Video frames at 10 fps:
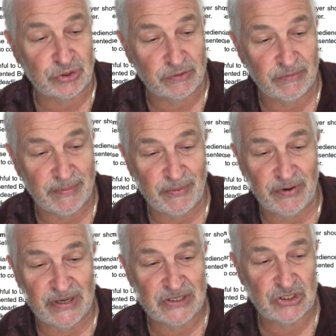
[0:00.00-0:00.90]
Remember,
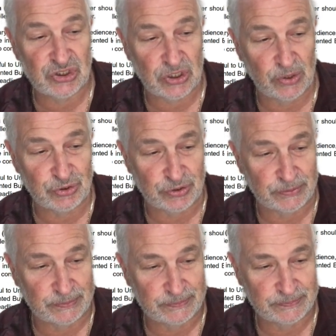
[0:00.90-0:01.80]
it's a disclosure.
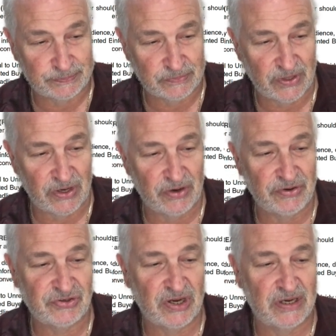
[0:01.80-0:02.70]
The
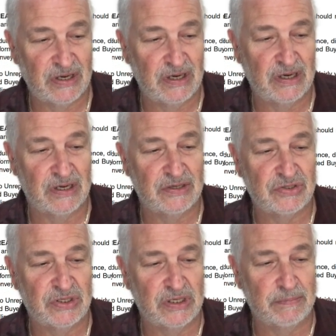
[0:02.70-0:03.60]
undersignee is
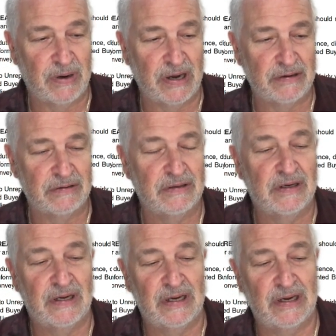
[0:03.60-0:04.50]
the buyer,
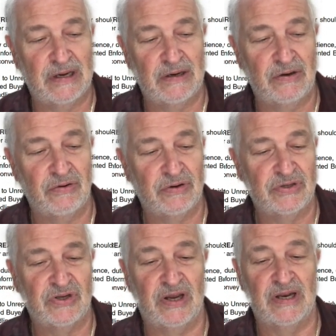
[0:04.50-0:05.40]
and you're going to
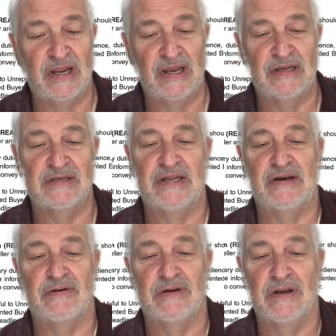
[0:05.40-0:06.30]
sign as
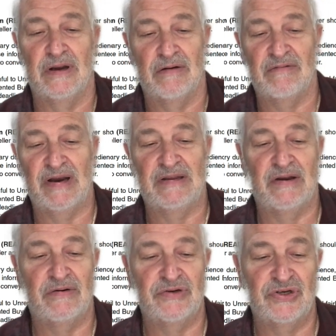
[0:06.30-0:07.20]
there, right
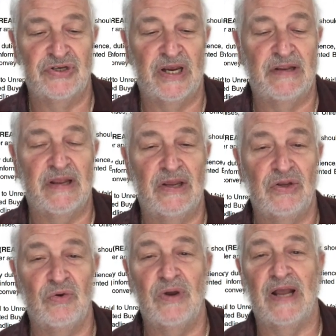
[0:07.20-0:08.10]
there, just saying that
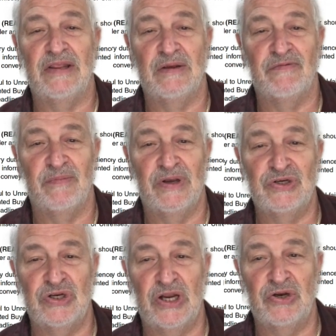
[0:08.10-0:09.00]
you got the
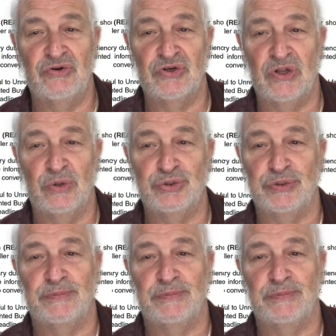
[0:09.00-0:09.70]
information and your disclosure.